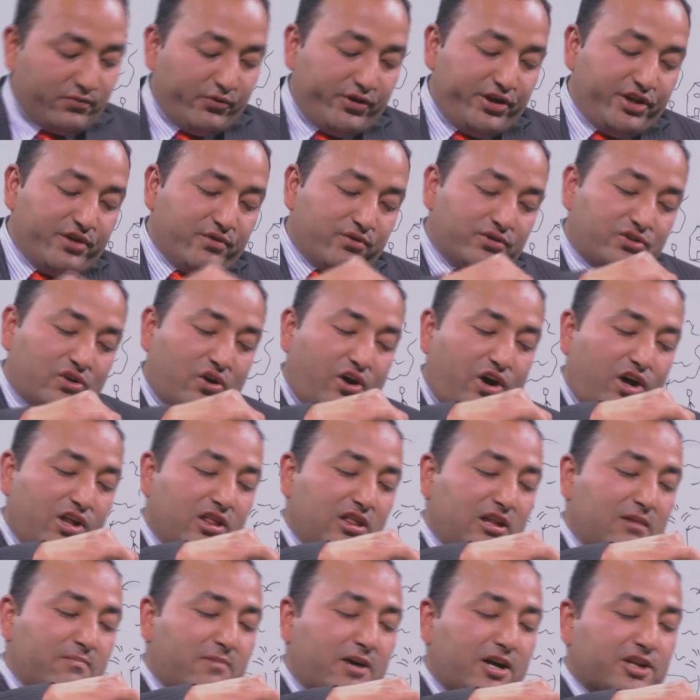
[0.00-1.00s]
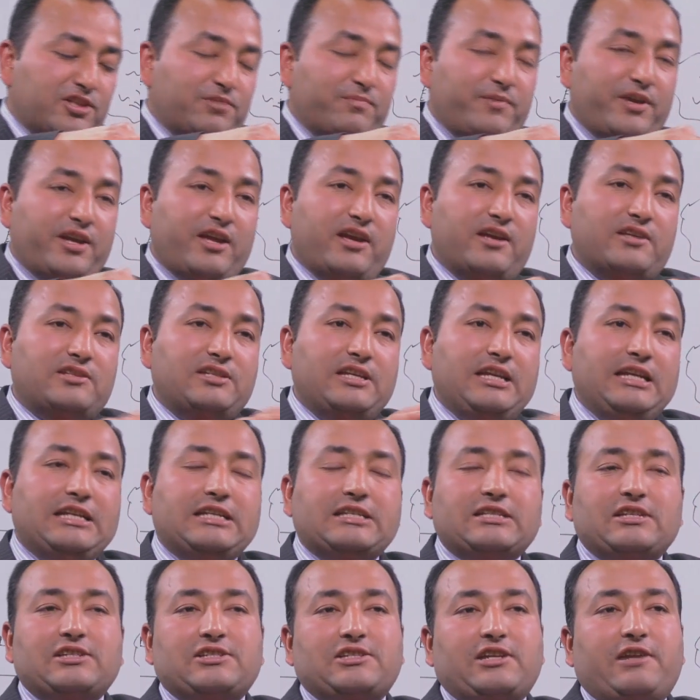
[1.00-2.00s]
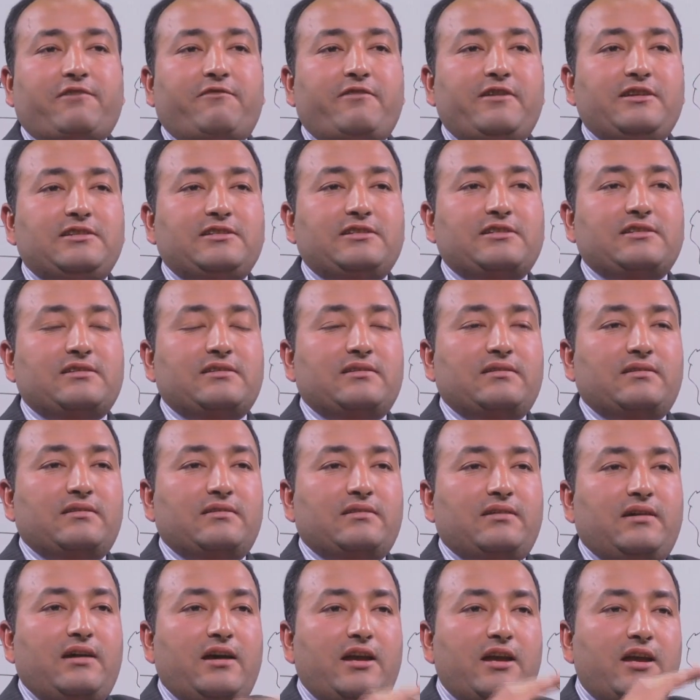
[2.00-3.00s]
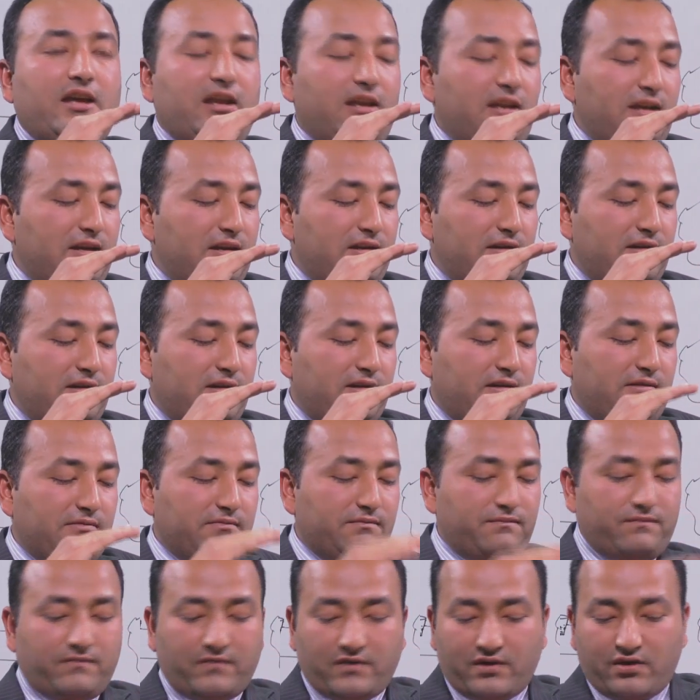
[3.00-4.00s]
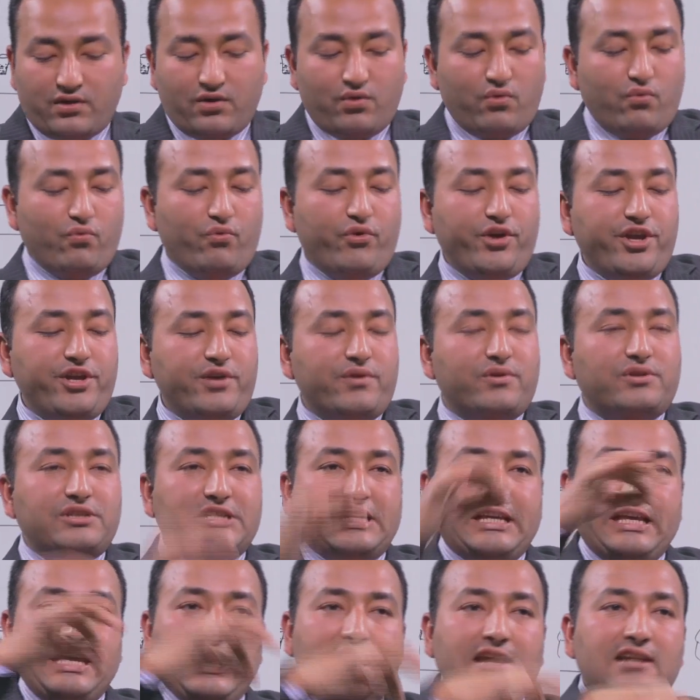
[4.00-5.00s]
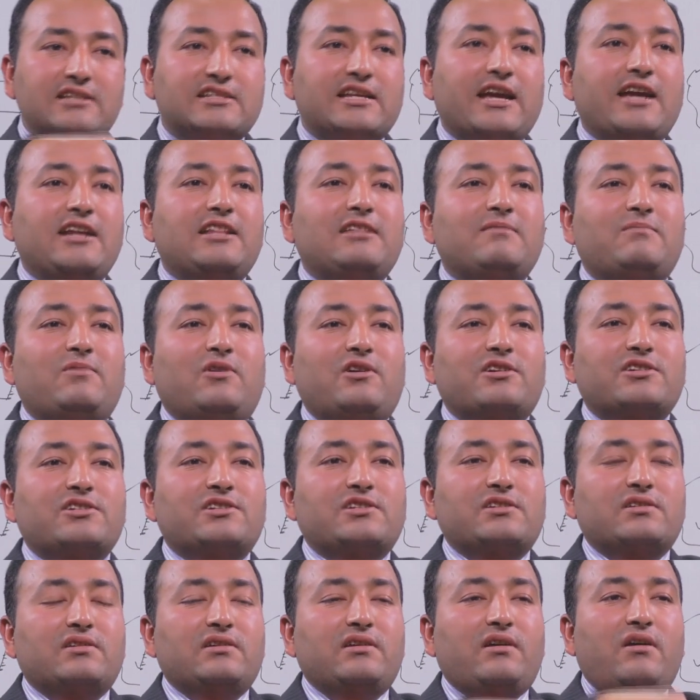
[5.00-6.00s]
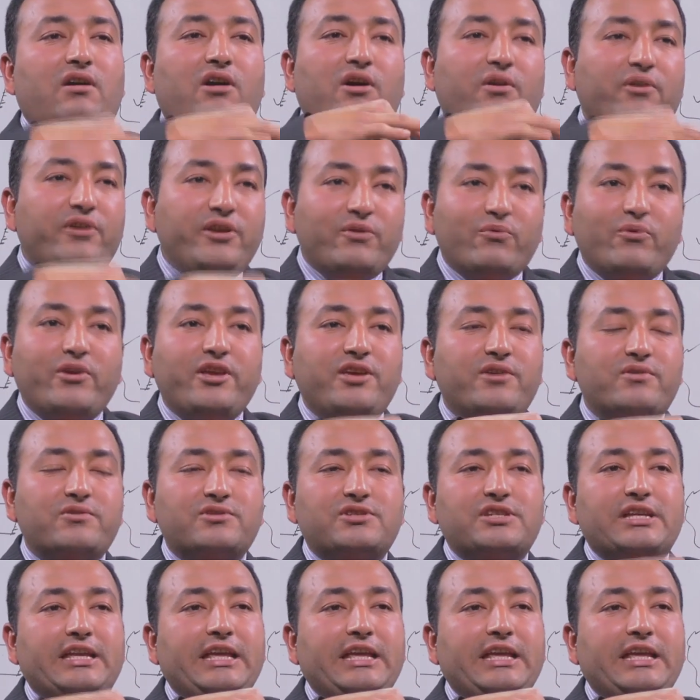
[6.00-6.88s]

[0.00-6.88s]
use on the box because it is a surface, and we use inside the box, or we use